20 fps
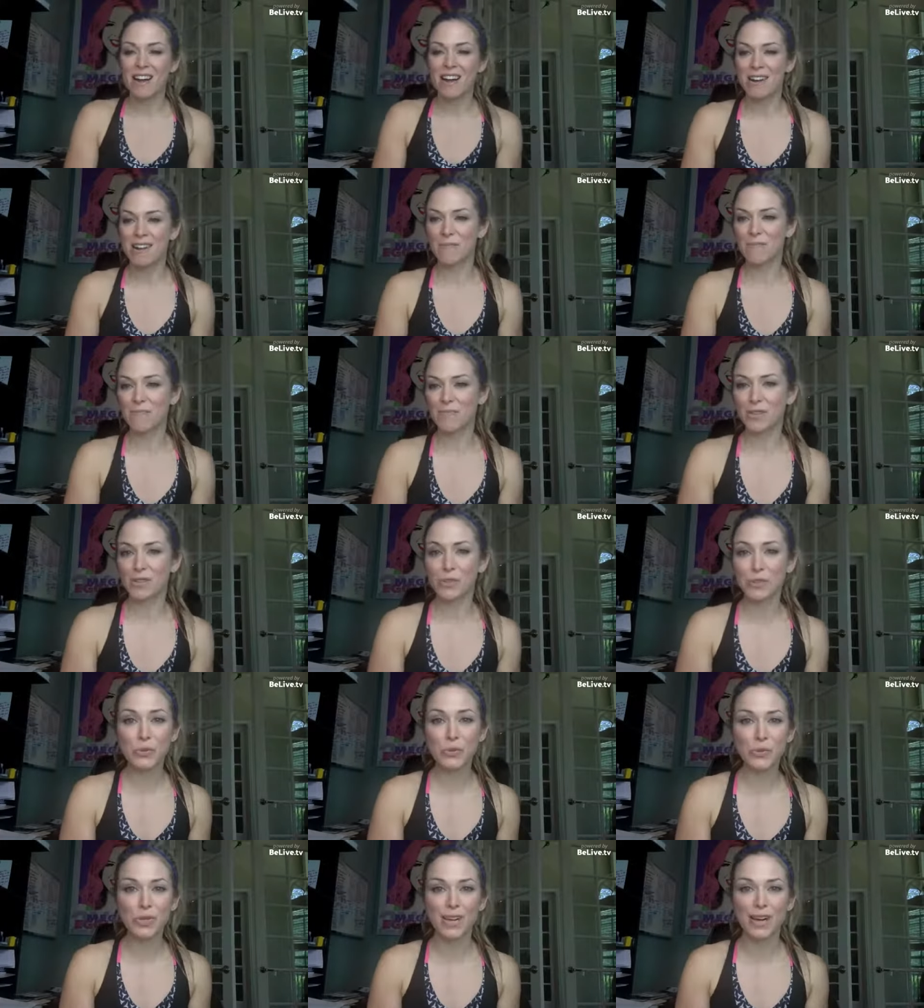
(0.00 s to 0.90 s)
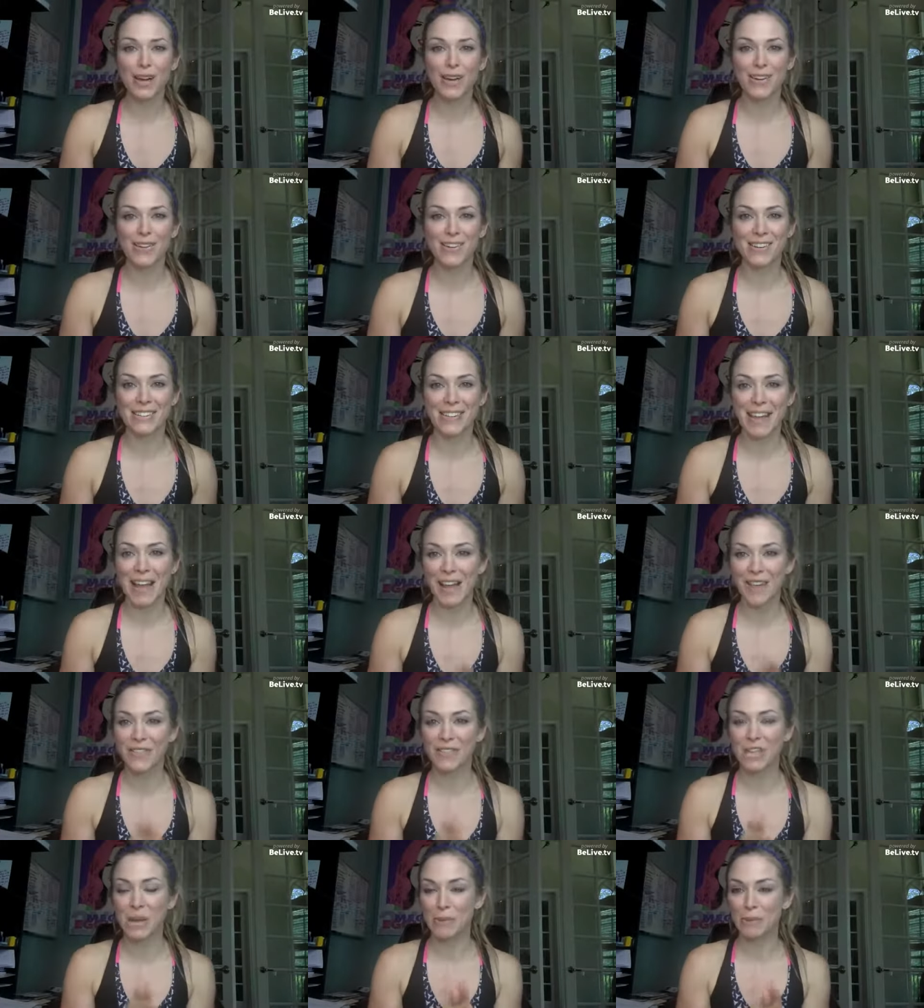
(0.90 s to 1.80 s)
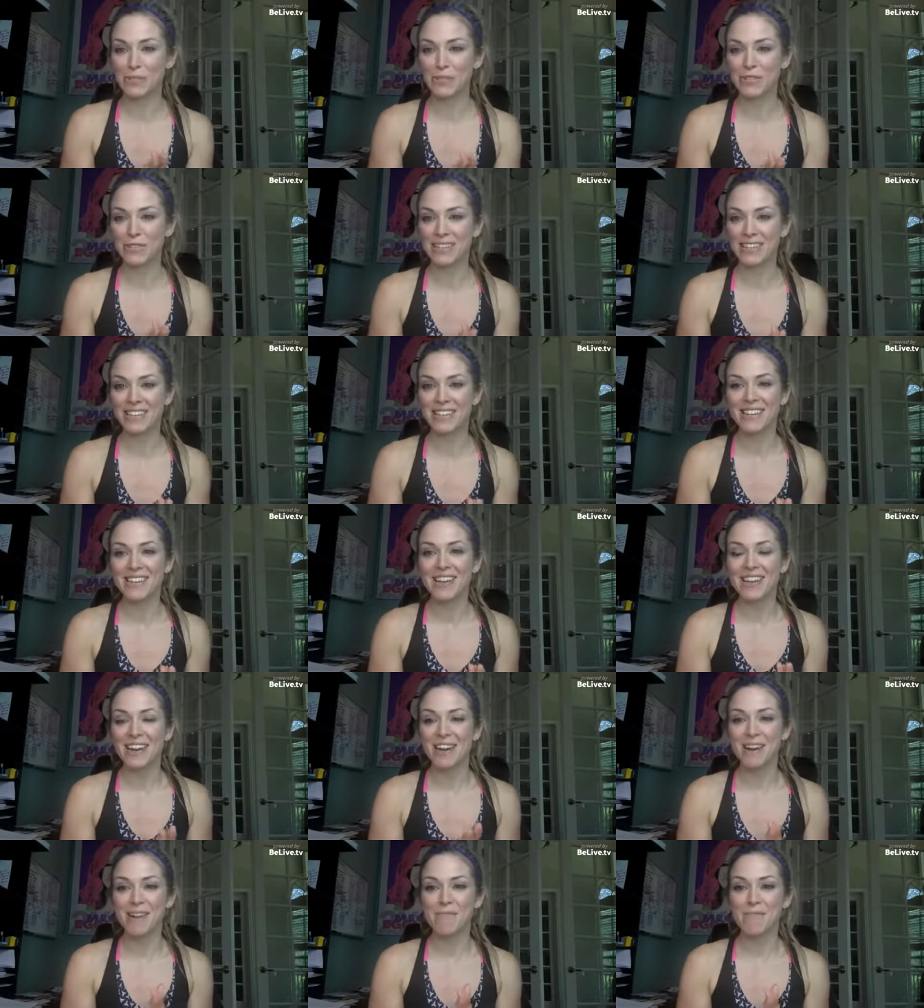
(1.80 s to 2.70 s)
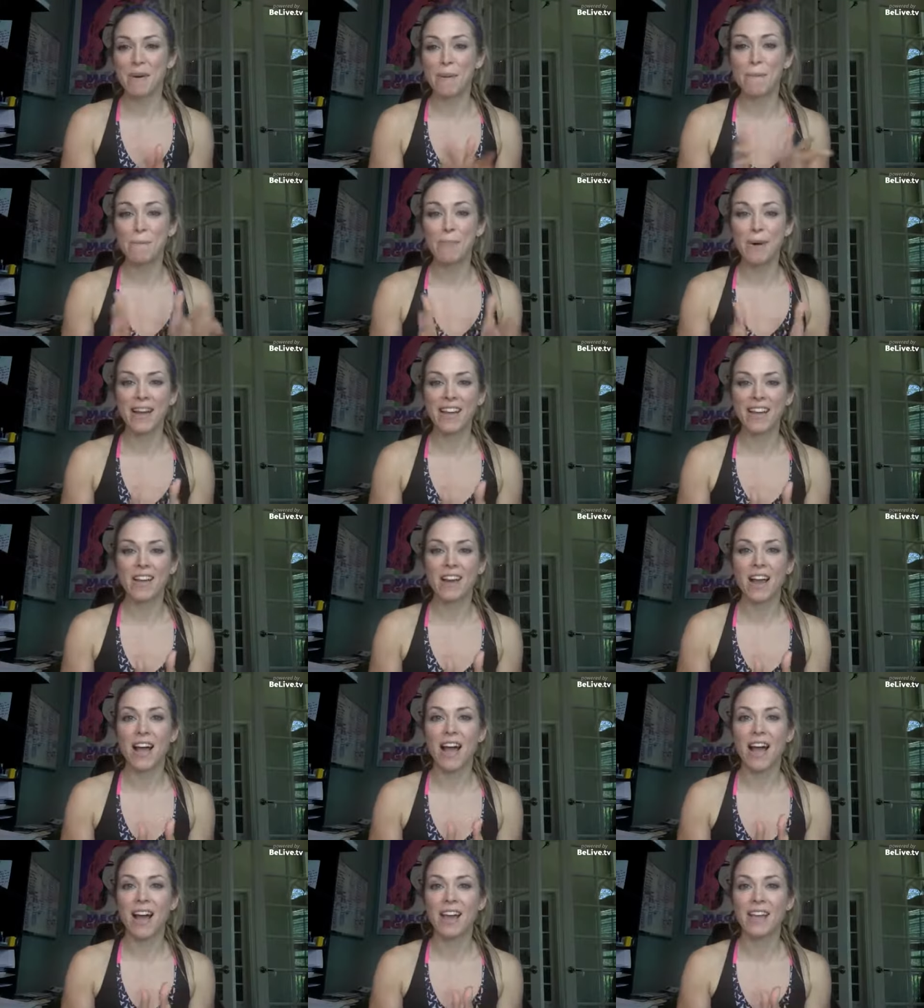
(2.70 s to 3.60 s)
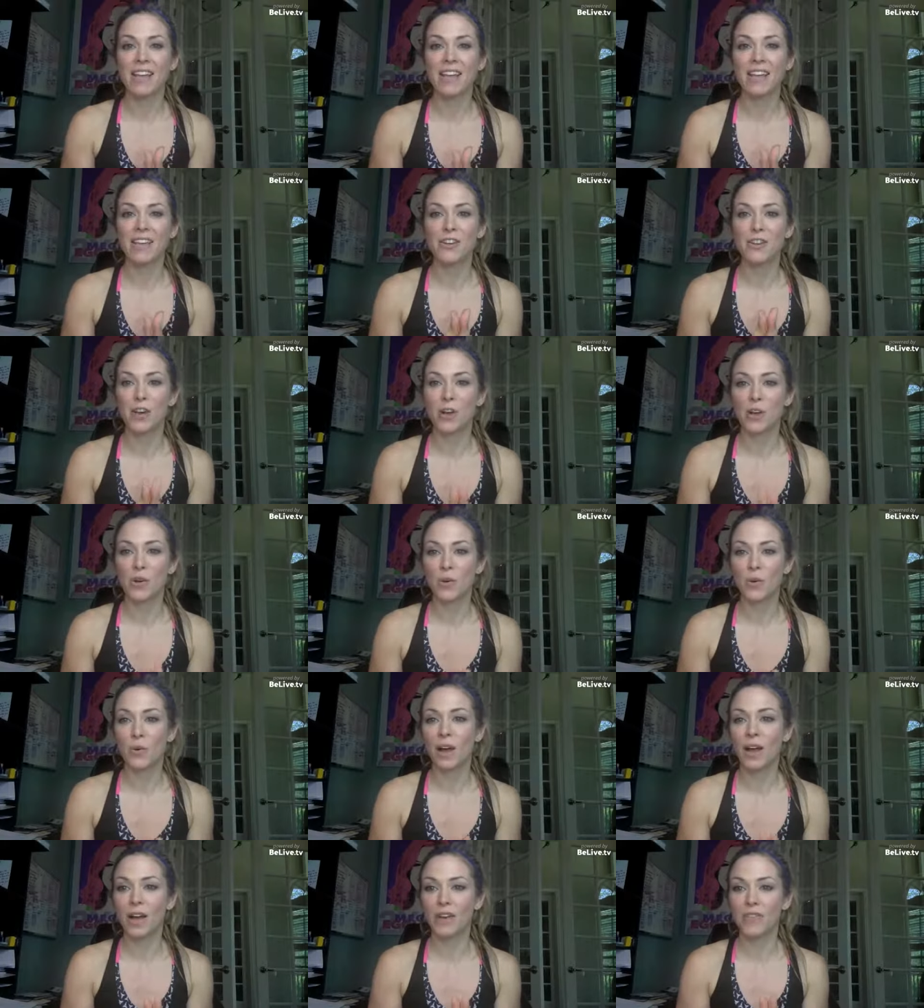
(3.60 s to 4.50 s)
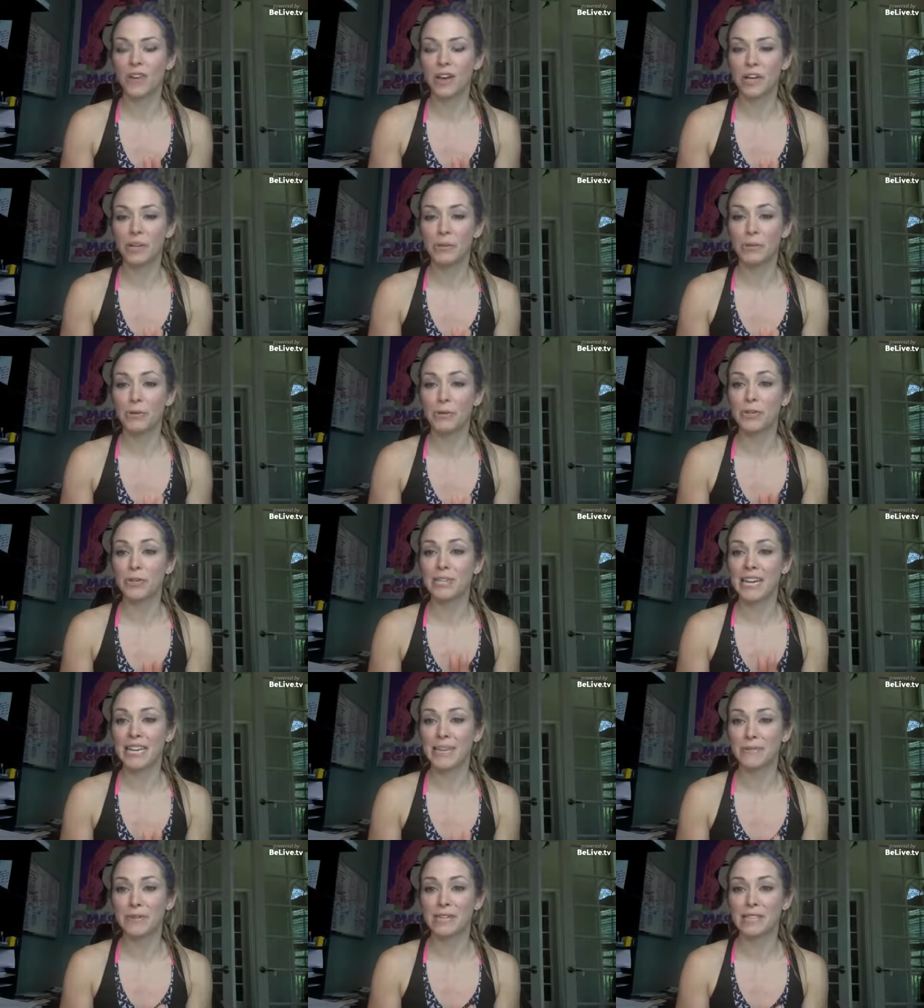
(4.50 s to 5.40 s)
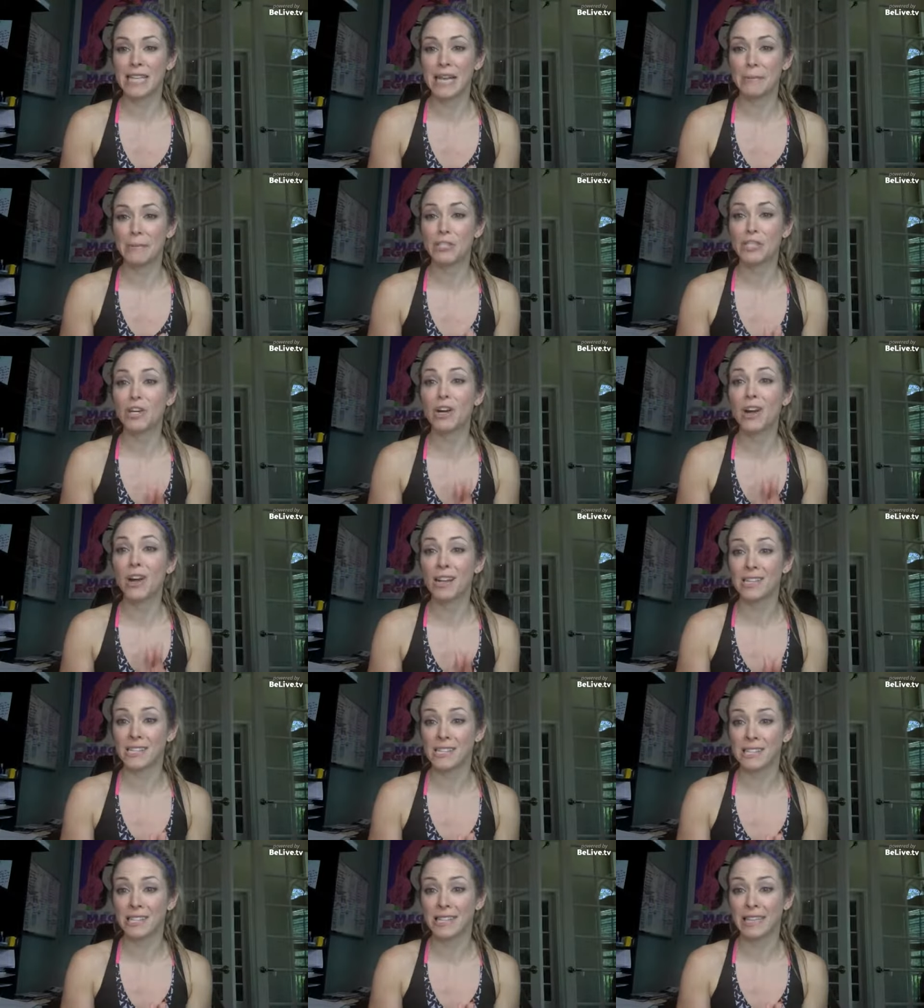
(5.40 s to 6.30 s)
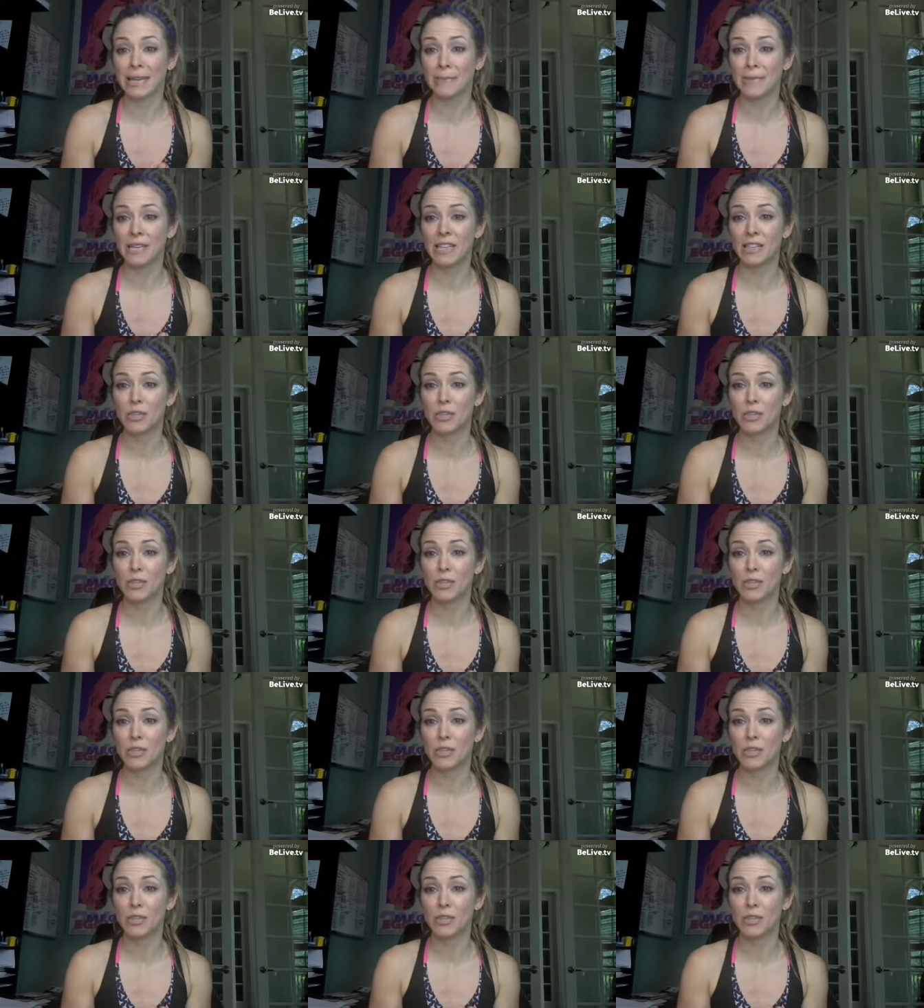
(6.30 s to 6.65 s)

Um, truly honored to have this opportunity. Um, but I know how valuable your time is, how much you're hustling.